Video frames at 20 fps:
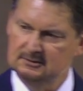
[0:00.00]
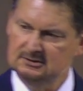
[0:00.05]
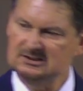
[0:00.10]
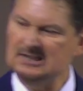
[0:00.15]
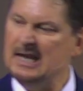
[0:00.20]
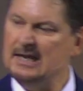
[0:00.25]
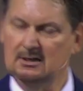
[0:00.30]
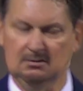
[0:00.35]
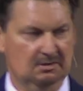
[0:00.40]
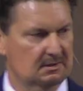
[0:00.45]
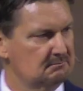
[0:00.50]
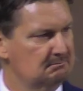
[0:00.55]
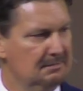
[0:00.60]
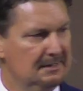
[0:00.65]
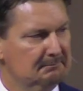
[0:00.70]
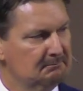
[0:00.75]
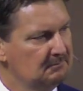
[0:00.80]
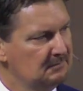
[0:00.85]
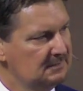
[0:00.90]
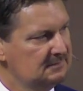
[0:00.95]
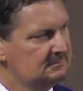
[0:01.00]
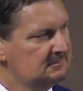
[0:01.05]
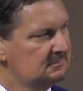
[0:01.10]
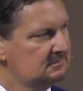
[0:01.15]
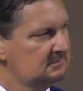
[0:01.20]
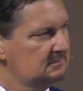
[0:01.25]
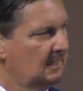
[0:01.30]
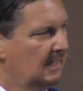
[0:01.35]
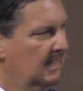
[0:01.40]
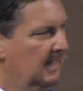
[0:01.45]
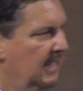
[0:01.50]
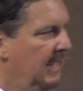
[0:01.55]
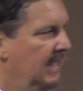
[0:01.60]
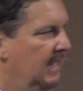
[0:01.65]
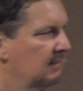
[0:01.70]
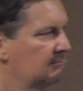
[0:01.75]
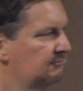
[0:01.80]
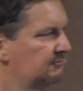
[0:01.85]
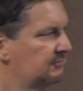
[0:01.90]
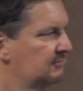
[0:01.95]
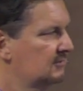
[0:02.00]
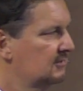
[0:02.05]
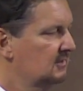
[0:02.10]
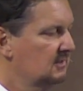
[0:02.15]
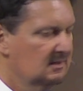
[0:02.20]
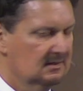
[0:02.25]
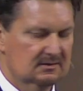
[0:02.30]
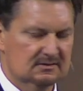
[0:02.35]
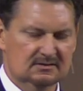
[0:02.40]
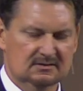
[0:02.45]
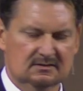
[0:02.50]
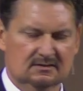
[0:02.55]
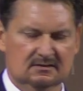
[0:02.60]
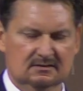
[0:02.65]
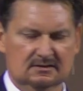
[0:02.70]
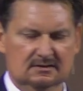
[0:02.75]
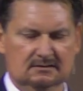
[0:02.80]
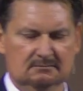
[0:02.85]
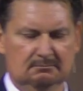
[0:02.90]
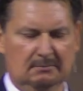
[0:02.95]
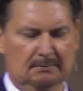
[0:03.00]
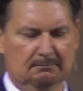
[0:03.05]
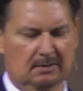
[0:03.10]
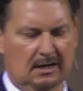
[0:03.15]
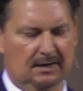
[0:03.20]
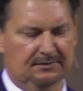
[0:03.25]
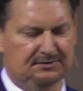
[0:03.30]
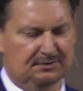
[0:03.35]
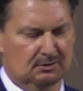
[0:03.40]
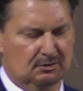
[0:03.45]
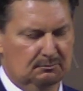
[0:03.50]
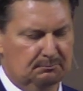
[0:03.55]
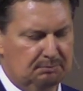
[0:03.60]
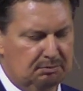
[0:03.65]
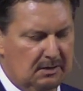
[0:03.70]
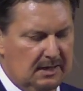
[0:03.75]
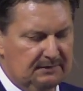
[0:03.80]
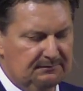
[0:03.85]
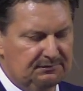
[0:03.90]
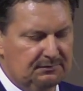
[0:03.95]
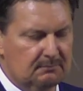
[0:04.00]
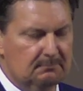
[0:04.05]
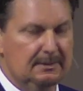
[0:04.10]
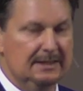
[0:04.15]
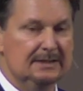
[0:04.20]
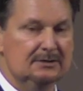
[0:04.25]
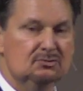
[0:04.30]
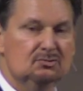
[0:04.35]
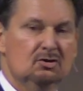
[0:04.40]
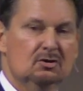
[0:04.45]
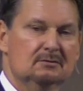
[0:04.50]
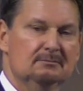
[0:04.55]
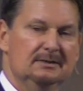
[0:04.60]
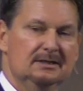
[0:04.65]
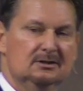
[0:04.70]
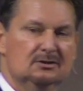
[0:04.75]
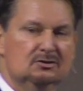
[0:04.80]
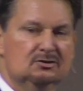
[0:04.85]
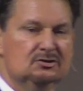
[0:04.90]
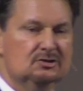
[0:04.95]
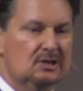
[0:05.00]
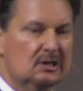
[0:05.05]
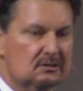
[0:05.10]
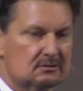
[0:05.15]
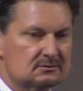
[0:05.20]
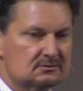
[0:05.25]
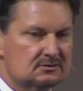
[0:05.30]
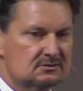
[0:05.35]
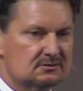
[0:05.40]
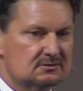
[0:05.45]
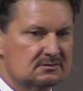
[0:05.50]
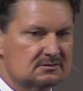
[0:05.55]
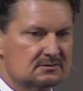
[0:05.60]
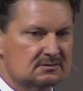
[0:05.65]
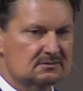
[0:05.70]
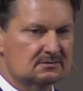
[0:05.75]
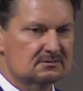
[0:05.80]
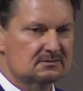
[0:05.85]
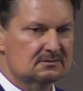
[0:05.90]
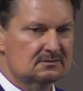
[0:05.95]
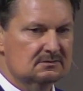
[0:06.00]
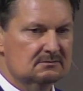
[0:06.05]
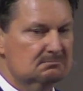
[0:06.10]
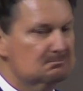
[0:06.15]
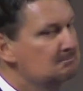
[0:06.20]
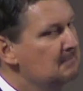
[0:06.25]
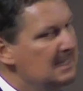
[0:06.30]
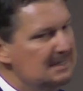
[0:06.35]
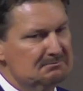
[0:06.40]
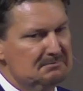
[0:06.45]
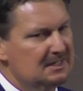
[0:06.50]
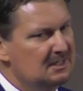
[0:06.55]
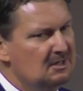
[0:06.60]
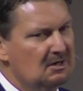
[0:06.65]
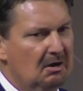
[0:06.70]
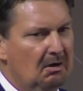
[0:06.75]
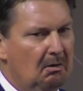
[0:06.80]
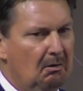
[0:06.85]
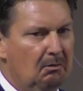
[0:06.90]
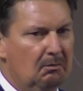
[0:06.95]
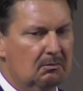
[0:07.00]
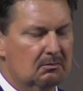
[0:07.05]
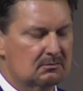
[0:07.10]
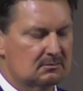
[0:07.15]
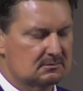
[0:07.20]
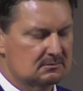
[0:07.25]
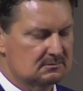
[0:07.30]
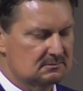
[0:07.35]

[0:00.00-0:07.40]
sacred memories I have. My mother who prayed for me and took me to church, made me go.